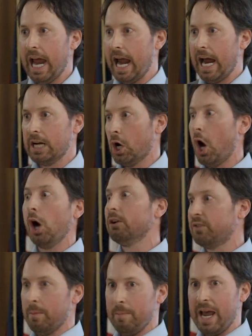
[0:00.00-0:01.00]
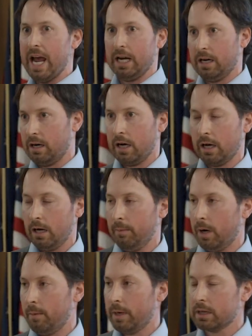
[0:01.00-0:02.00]
And all of the men
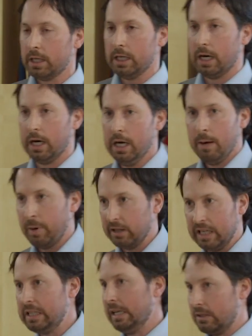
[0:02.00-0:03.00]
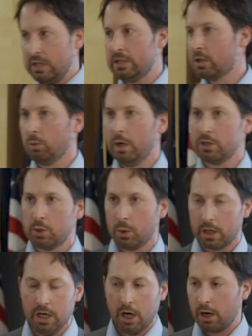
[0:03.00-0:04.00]
among the Pylygnians, these are the ones who
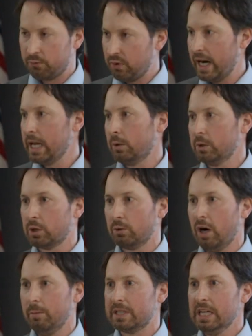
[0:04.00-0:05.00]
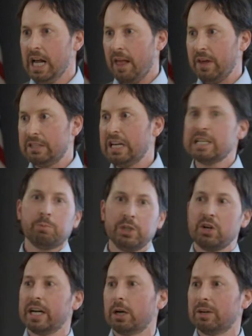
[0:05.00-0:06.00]
are fighting with the Romans, they desperately
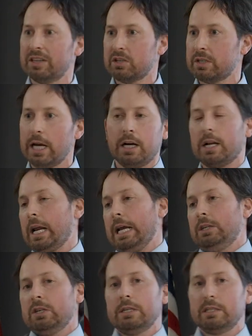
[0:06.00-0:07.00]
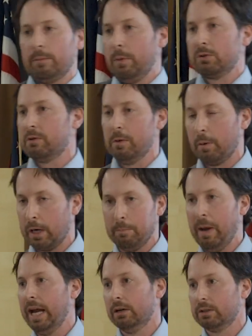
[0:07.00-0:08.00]
try to go get the standard. It just ends up most of them are
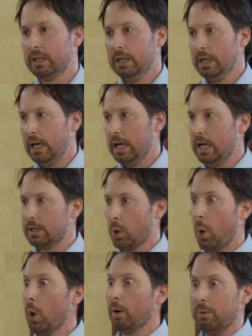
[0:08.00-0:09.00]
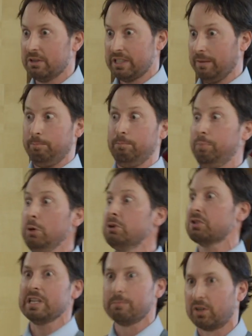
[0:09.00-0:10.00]
impaled. It's horrible. Instead of
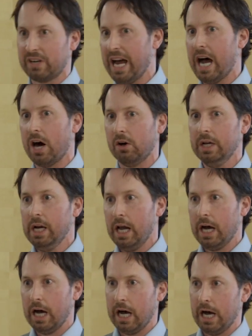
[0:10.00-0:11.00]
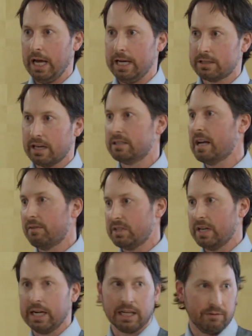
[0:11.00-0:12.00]
boosting morale, it's a
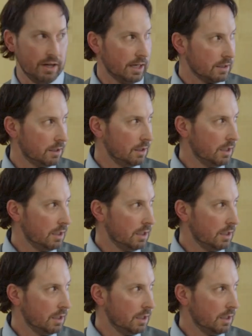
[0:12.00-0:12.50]
devastating event.